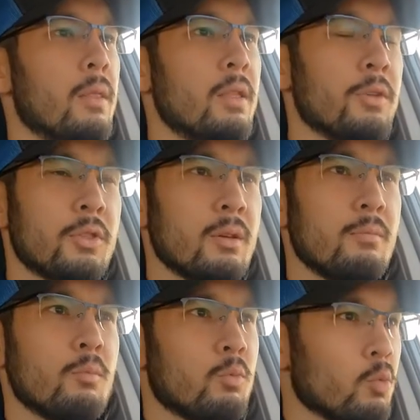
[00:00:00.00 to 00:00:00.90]

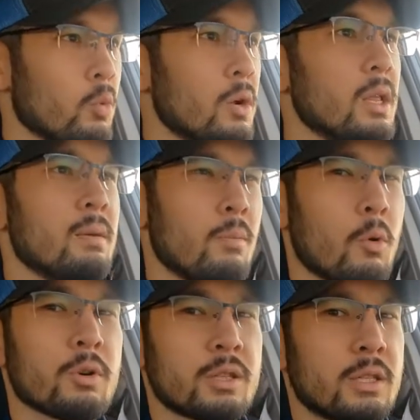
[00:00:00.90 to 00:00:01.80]
Nothing really
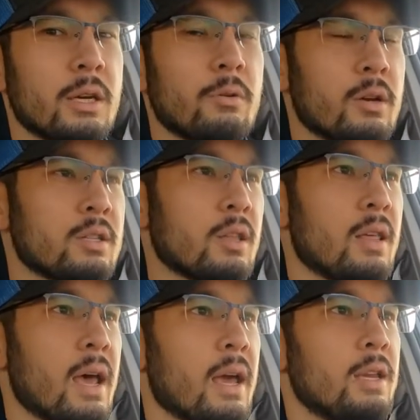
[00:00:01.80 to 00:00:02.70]
more serious than
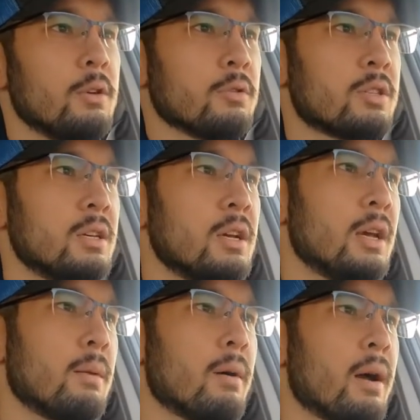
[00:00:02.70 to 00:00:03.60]
that. And you'll
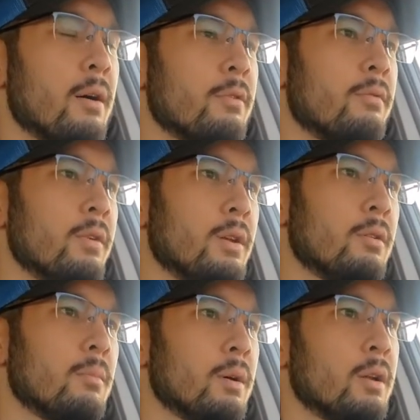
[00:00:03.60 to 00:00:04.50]
see in my other
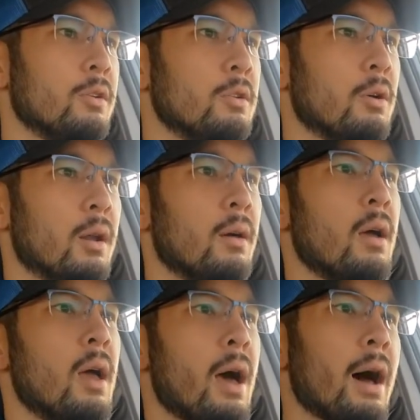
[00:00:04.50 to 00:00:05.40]
video I'm going to do on
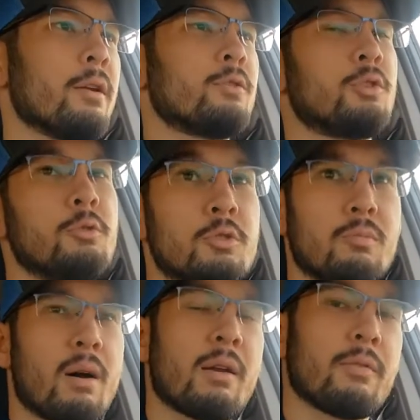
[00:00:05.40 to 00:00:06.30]
how to choose
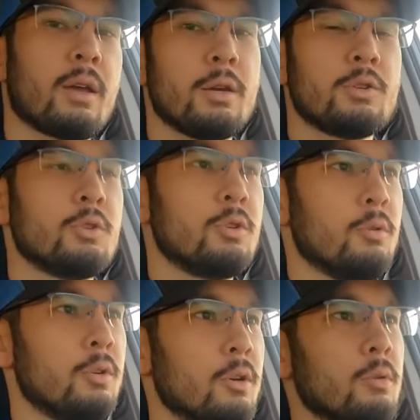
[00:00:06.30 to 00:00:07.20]
the modifications
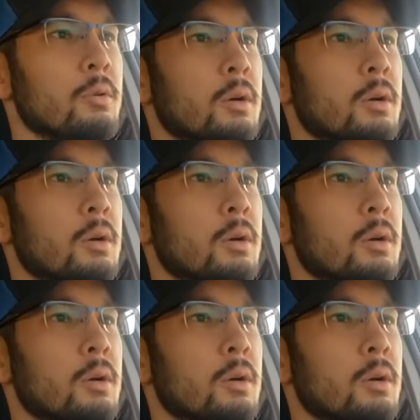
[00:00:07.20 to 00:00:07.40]
you do.